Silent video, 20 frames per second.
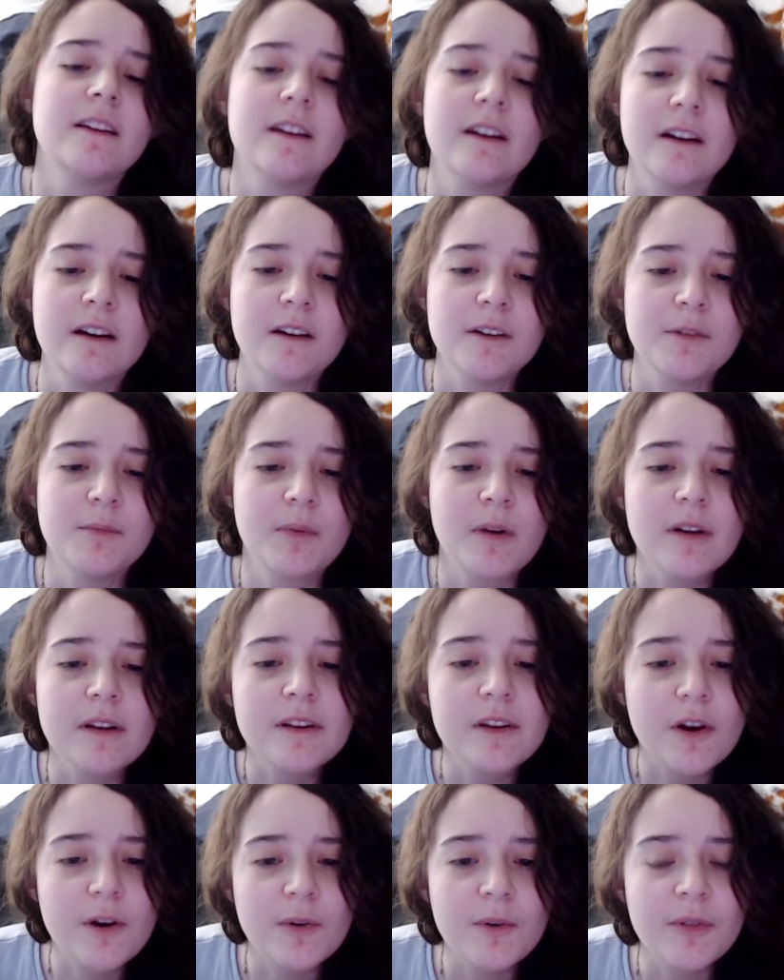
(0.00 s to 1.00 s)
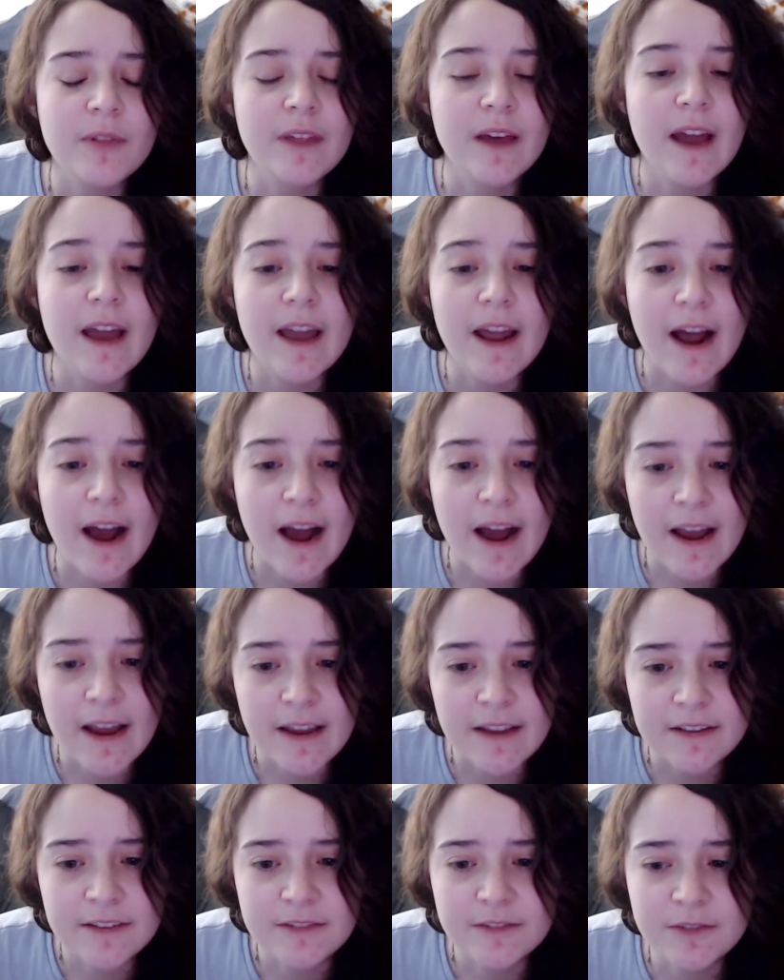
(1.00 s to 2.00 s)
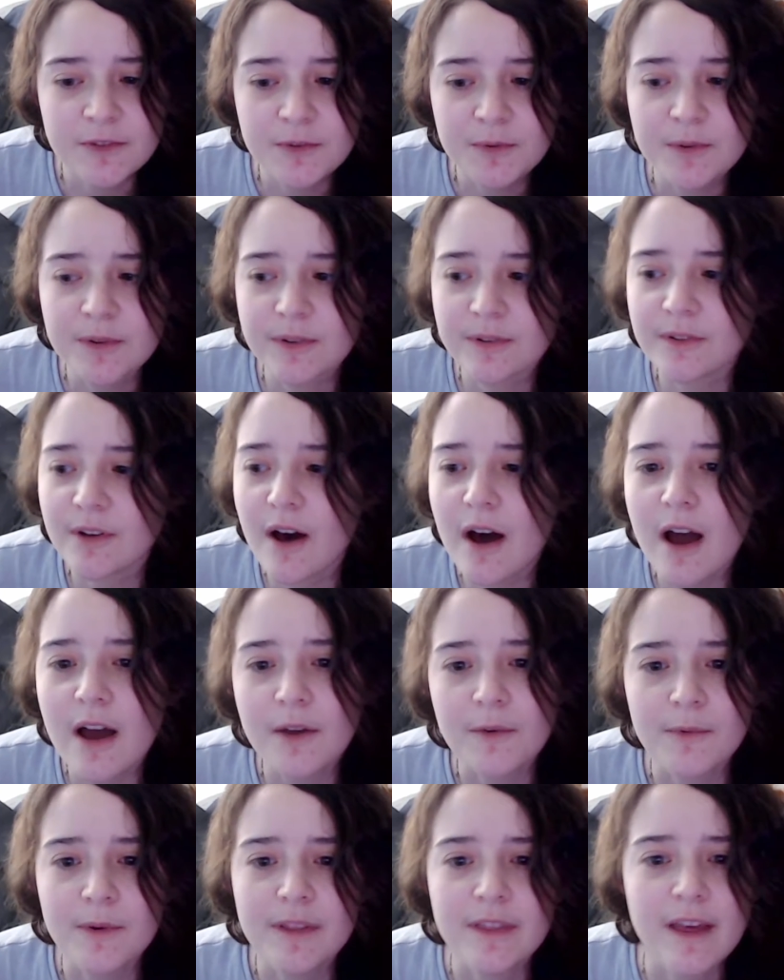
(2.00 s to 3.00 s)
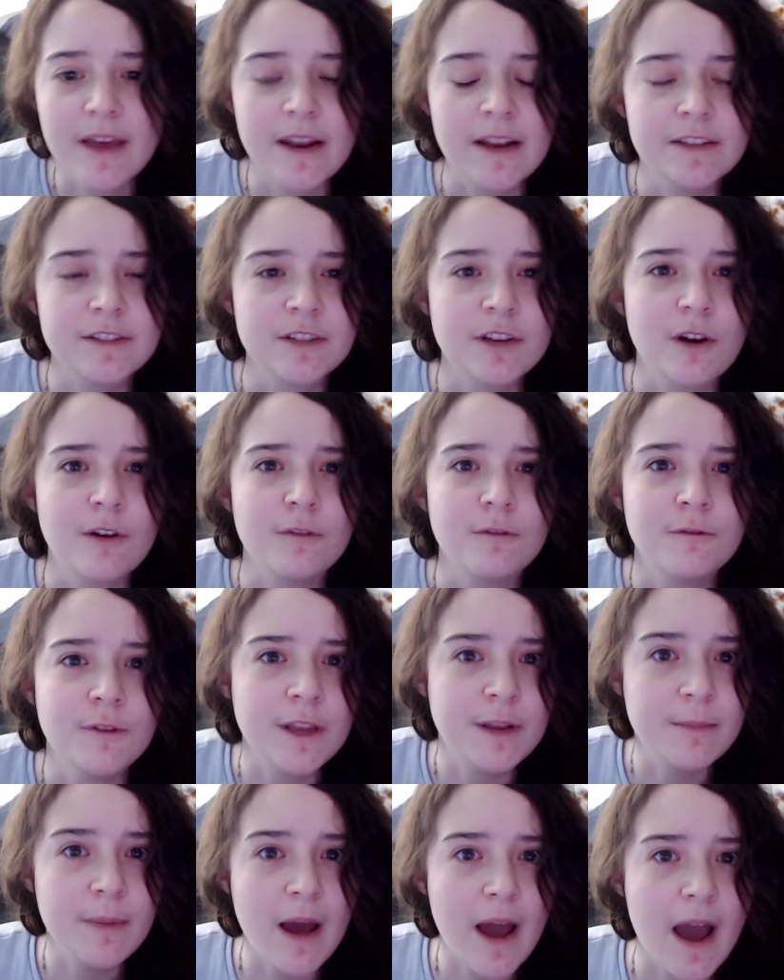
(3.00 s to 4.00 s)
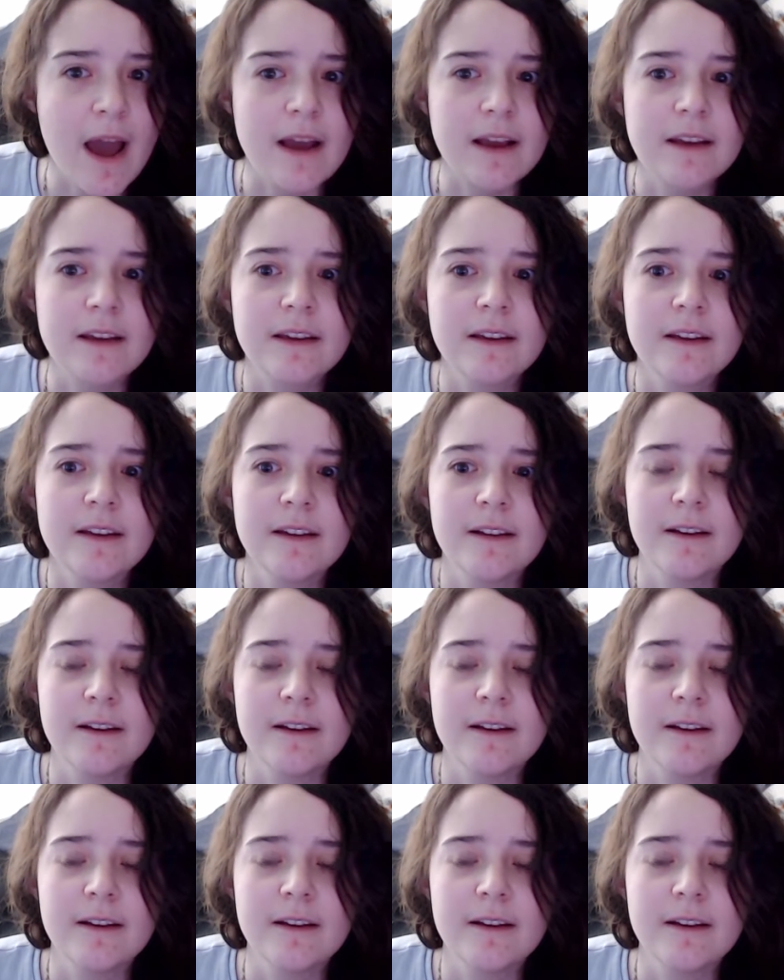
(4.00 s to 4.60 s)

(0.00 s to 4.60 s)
You probably know that I do a lot with NHL feedback.